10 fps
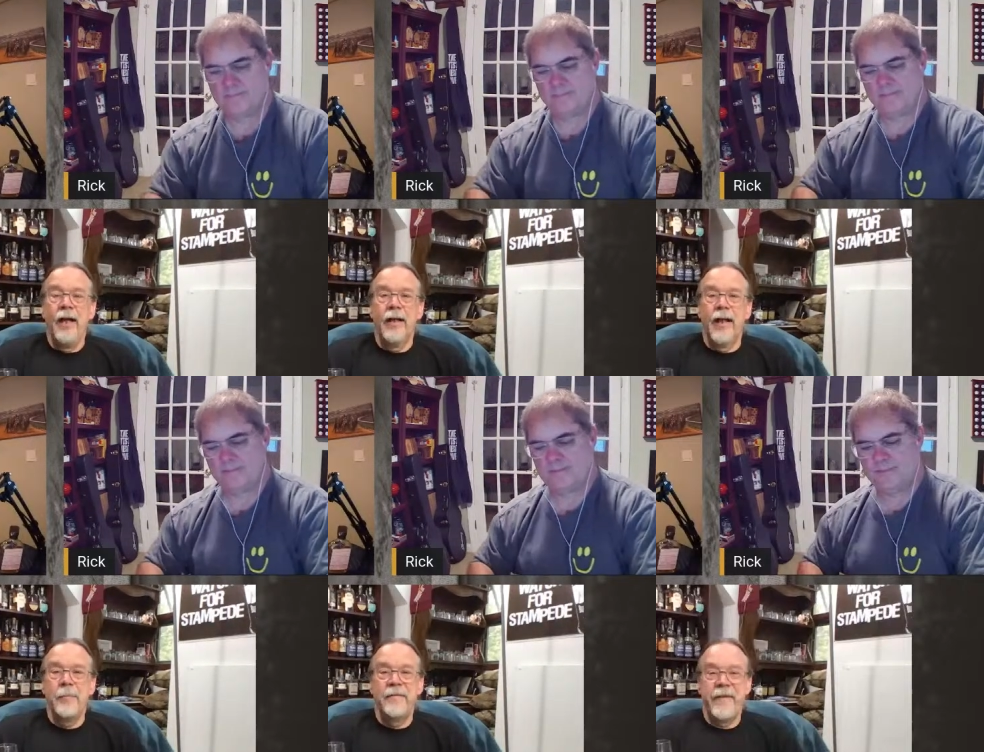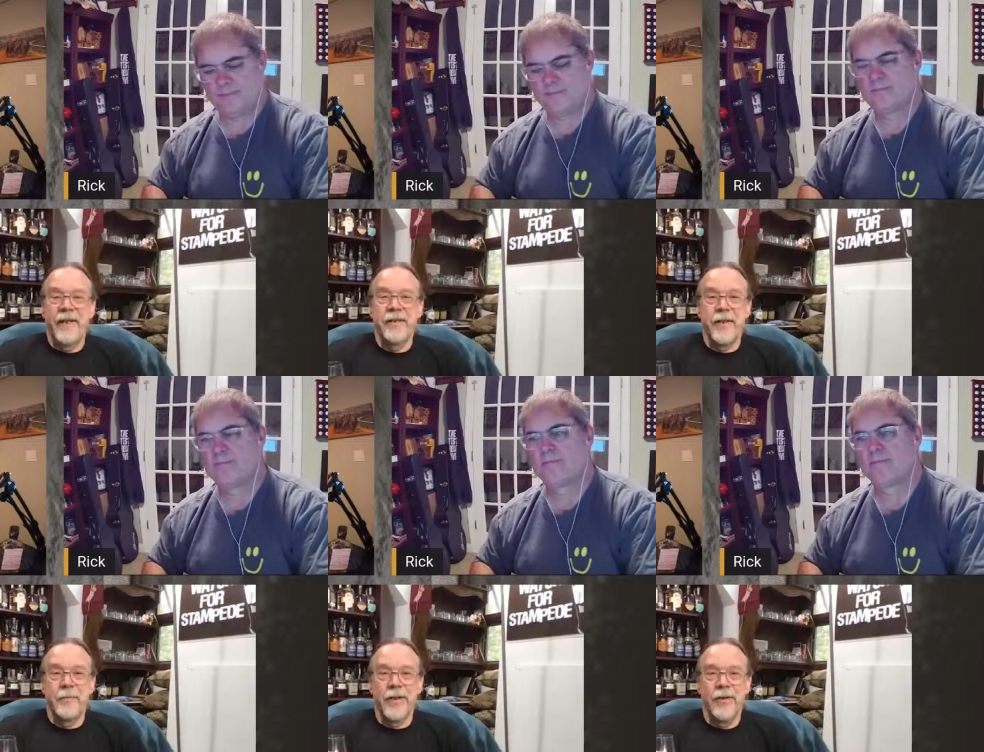Speaker 1: I'm a fan of
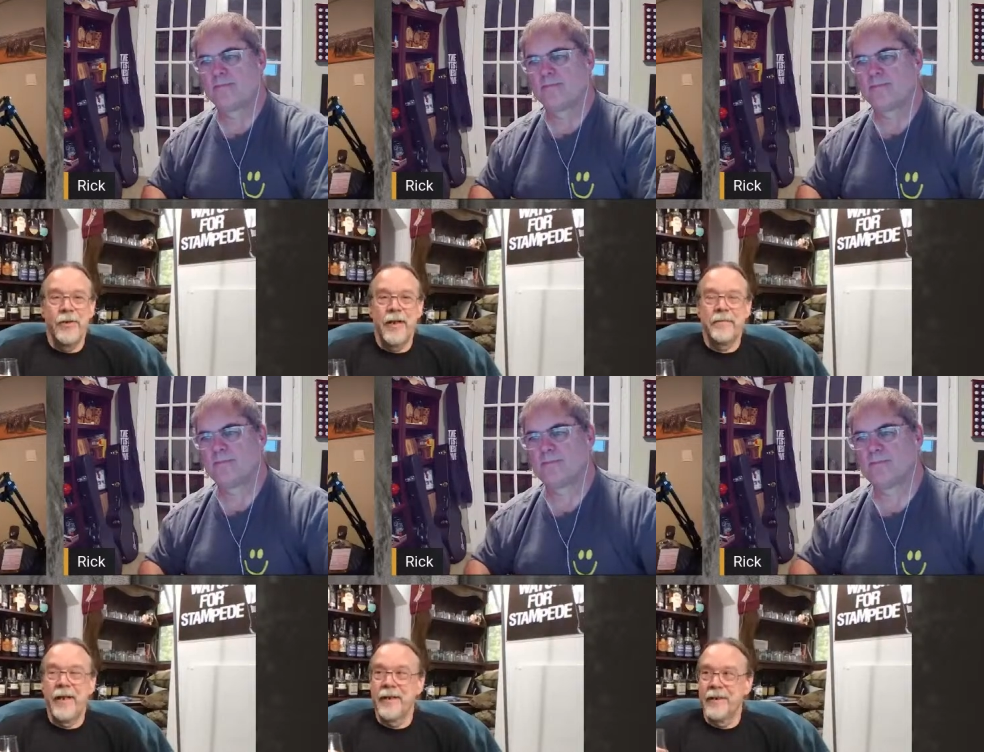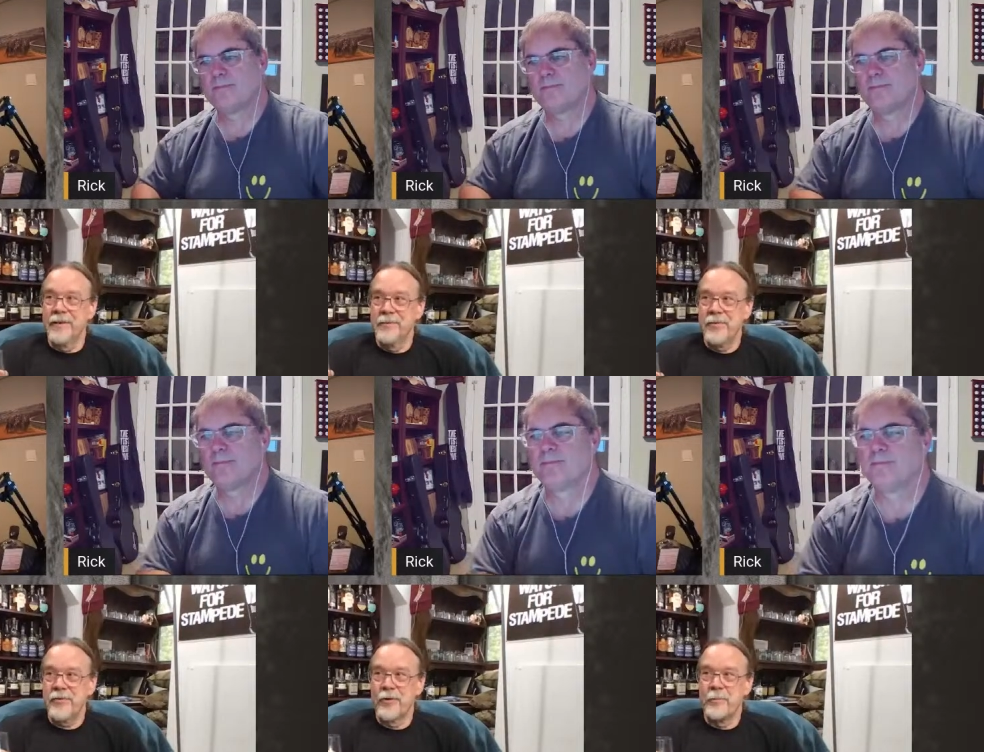Double Oak. I've got a
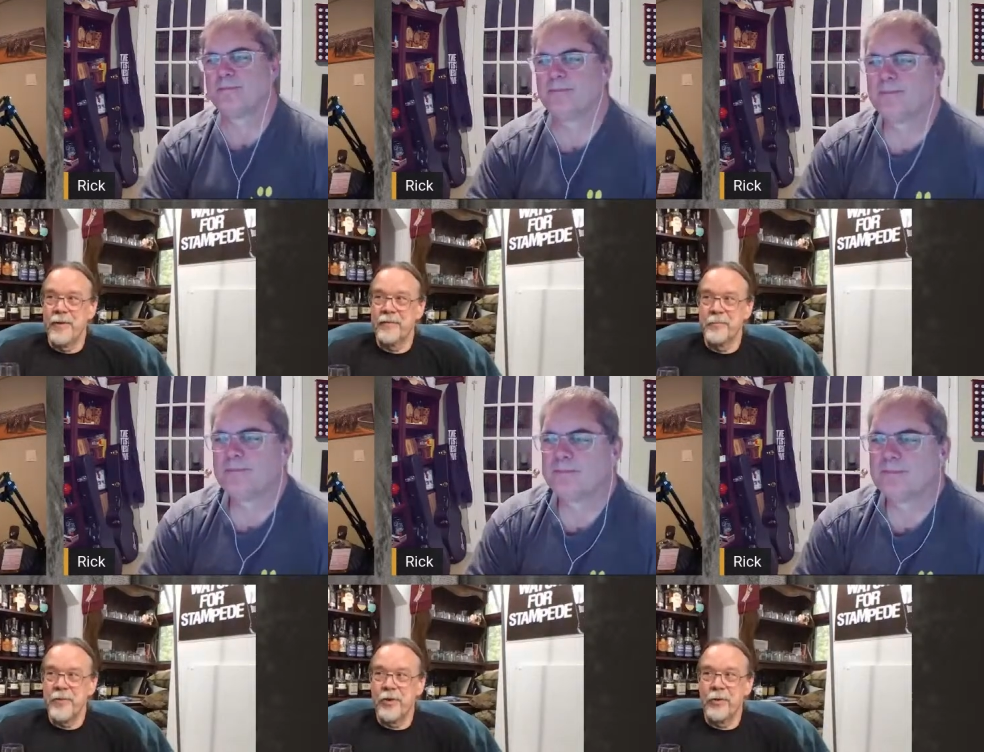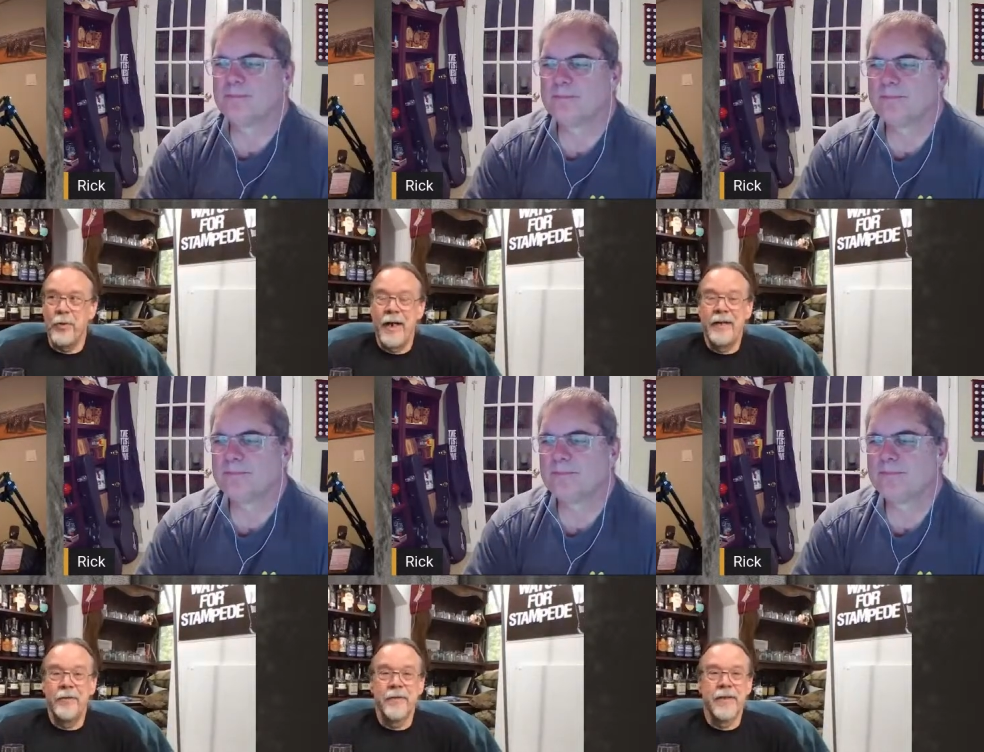store pick from Total Wine
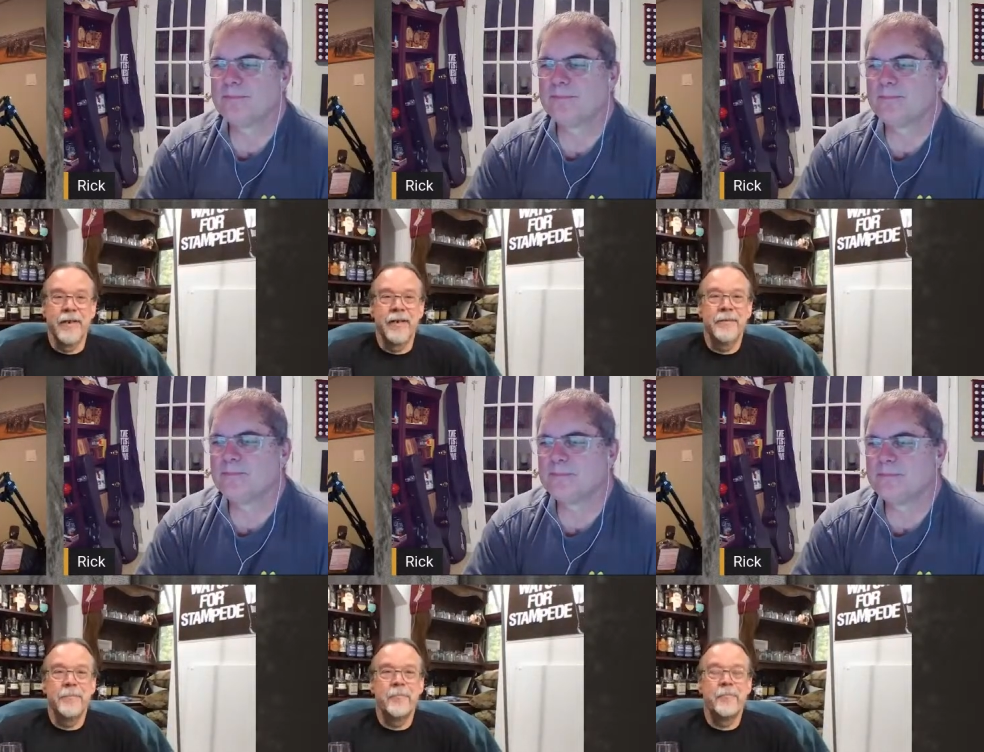over there.